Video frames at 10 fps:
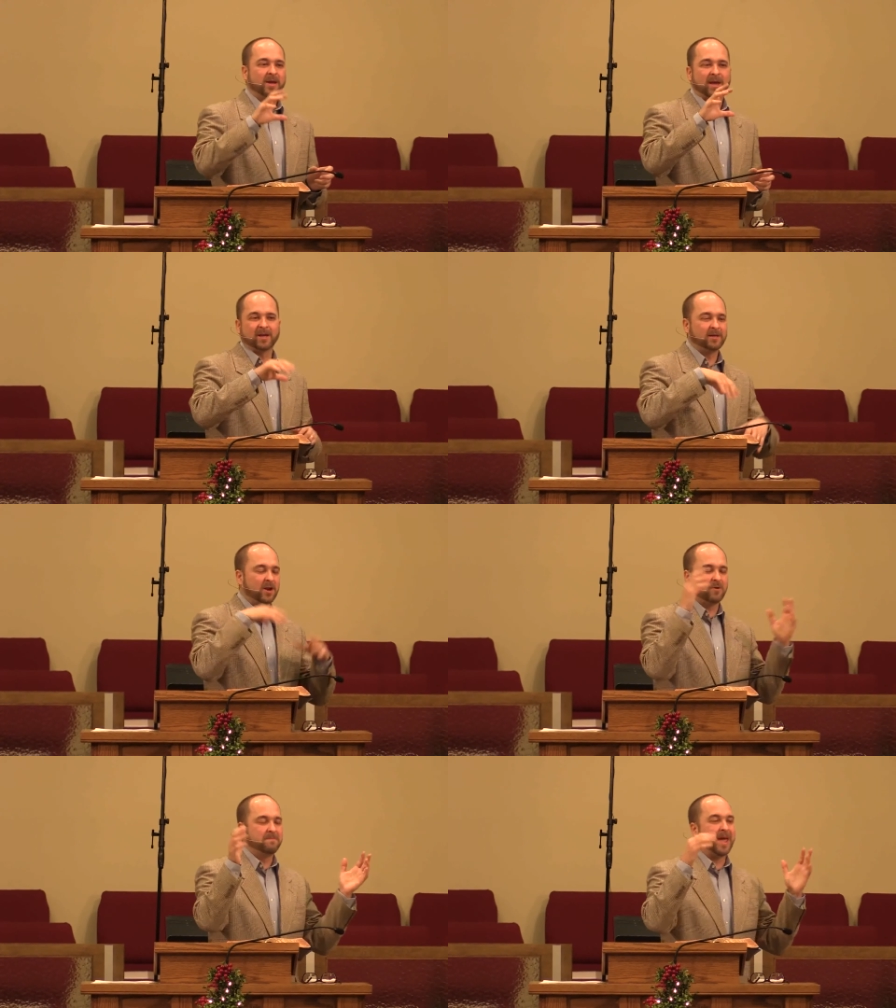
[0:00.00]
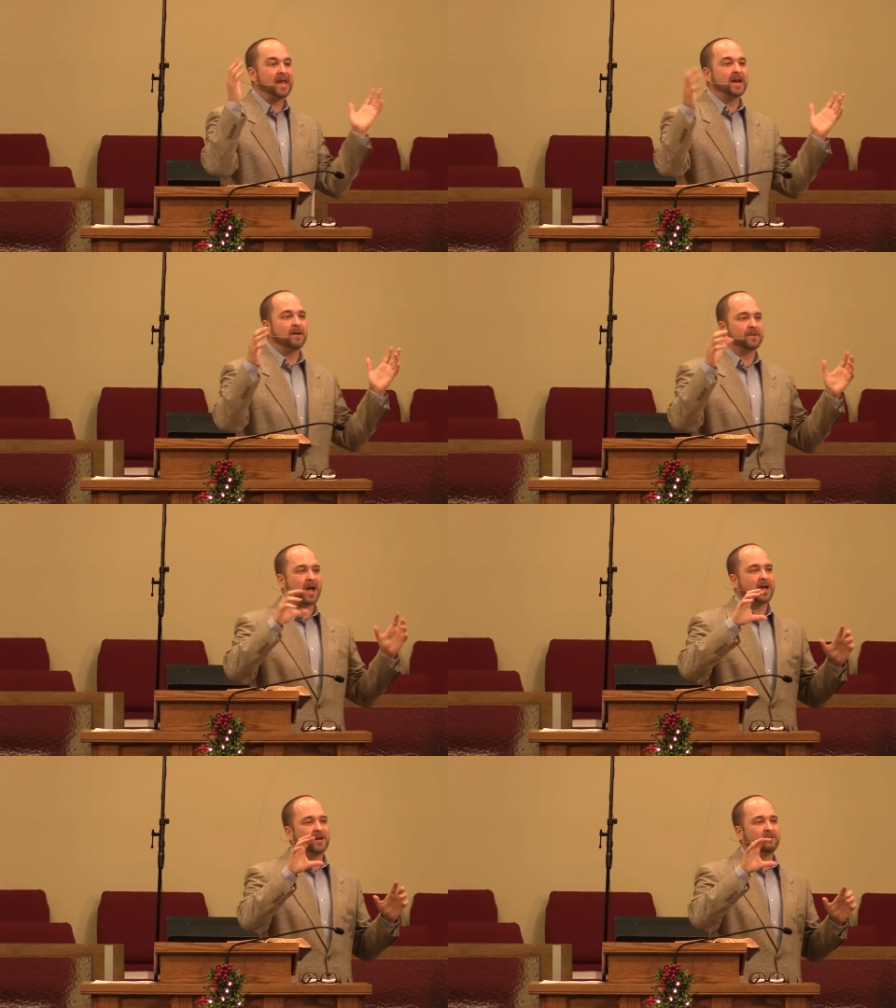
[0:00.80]
and you know made up
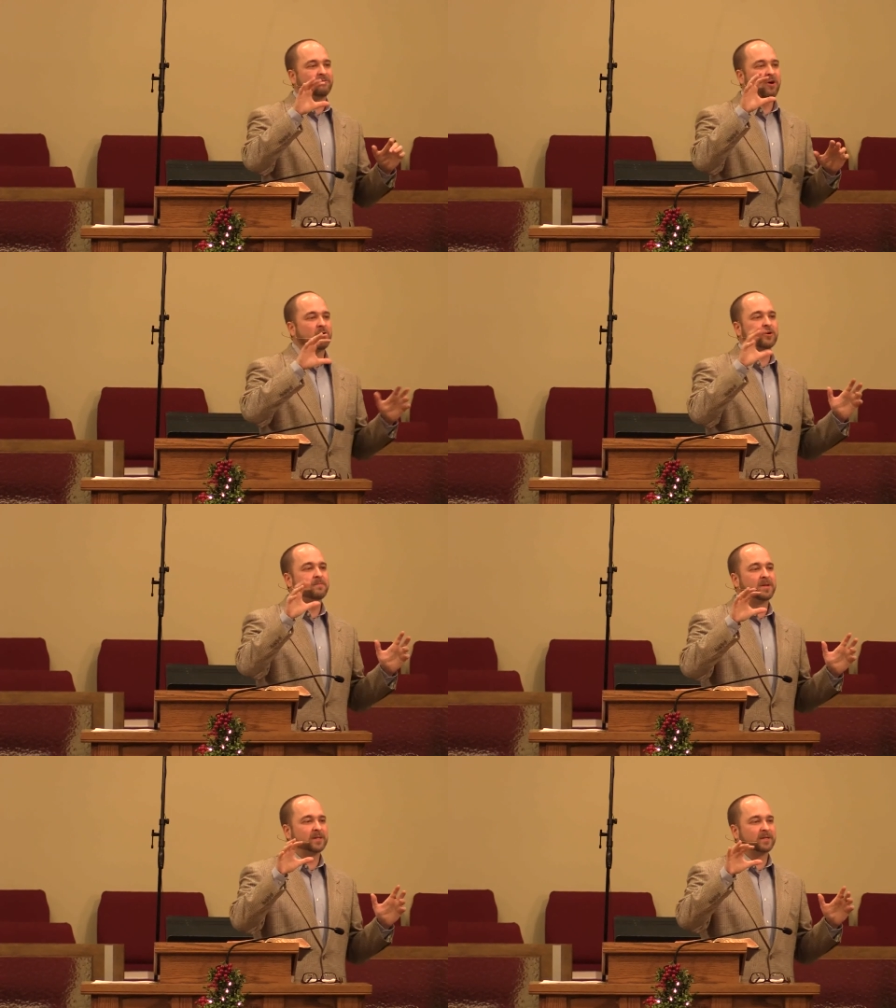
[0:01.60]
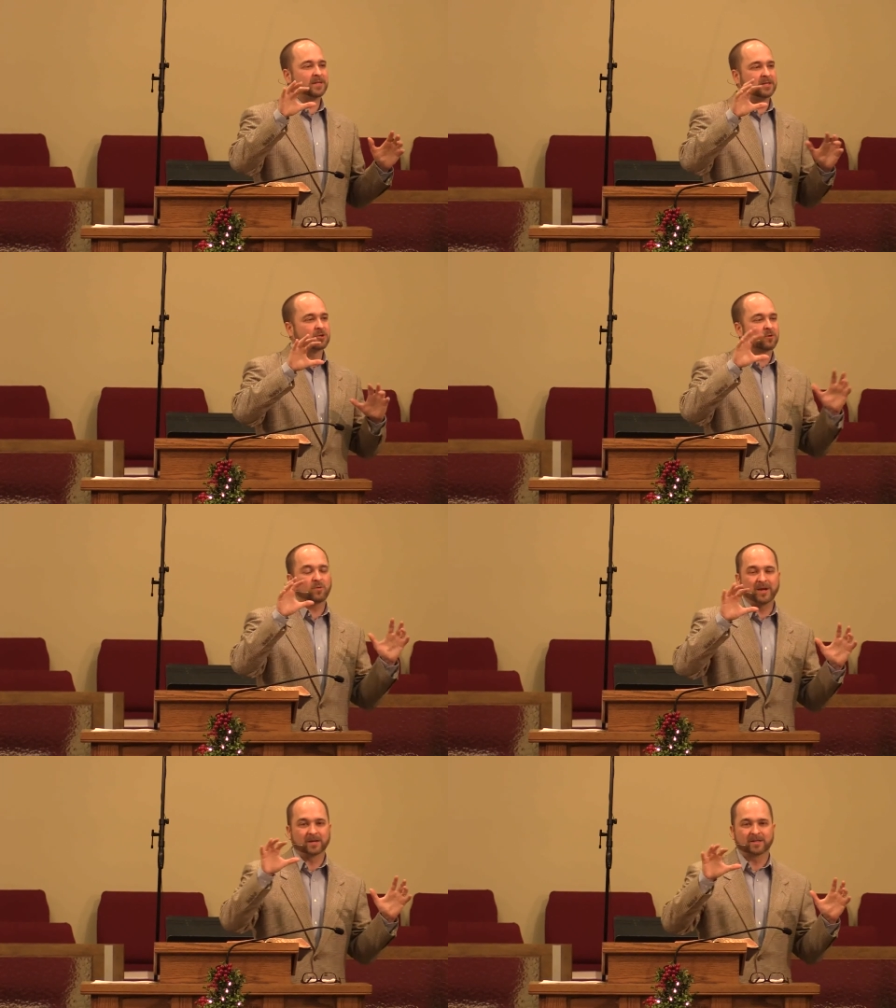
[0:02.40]
kind of vulnerabilities or
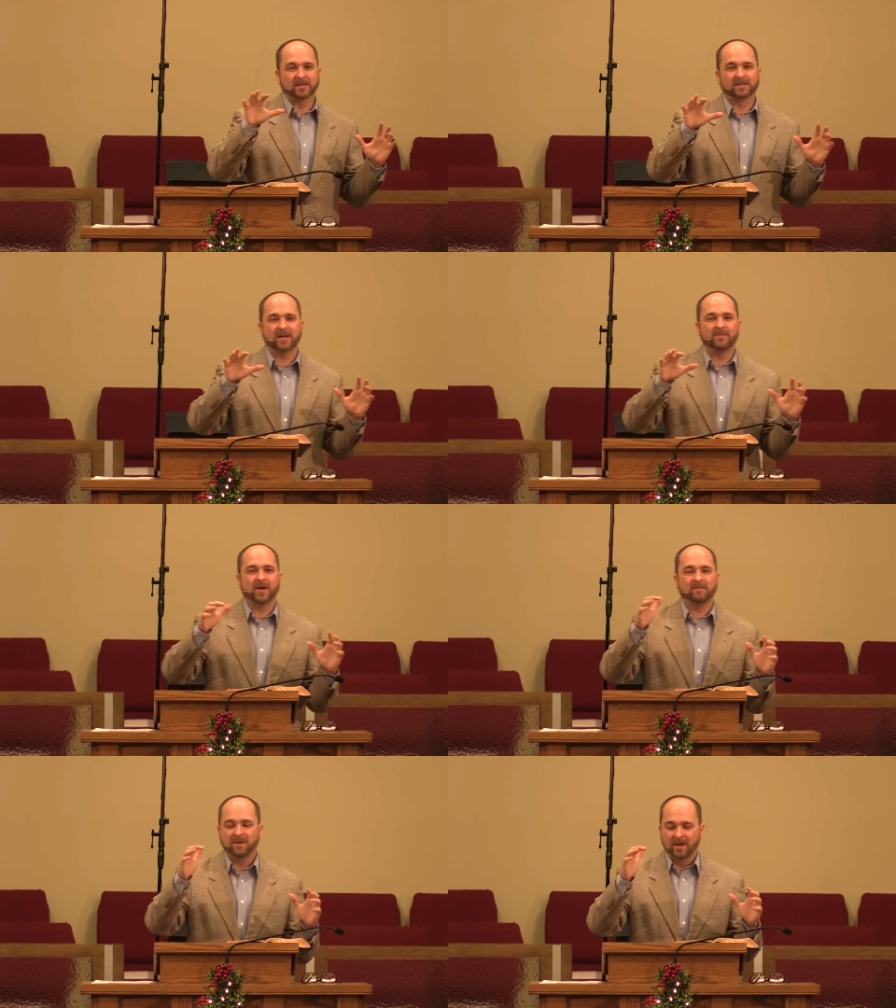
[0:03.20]
weaknesses in them